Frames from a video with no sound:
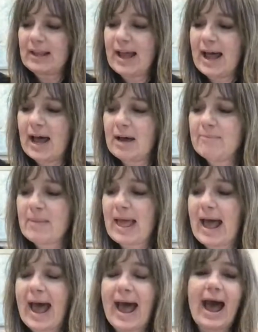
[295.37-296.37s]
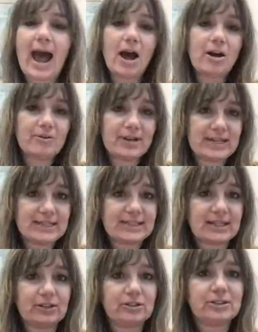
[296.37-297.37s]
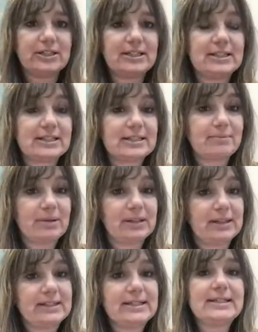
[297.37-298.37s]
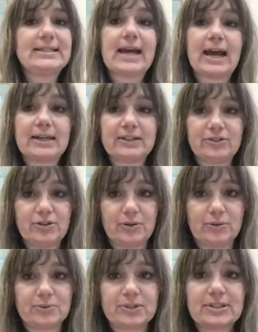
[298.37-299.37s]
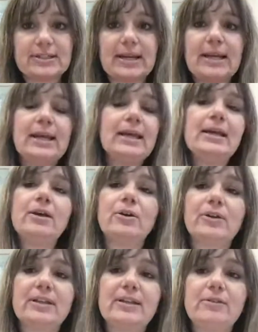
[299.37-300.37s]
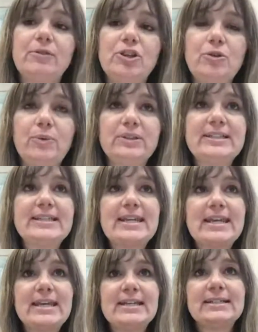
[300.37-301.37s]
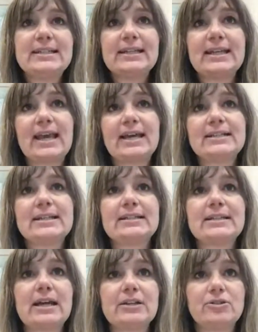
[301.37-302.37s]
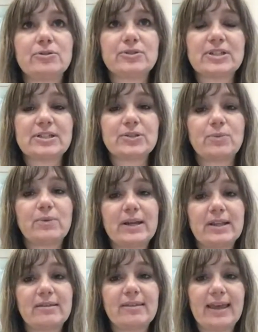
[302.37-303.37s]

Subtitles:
How is a learning disability diagnosed? You will need to get a diagnosis with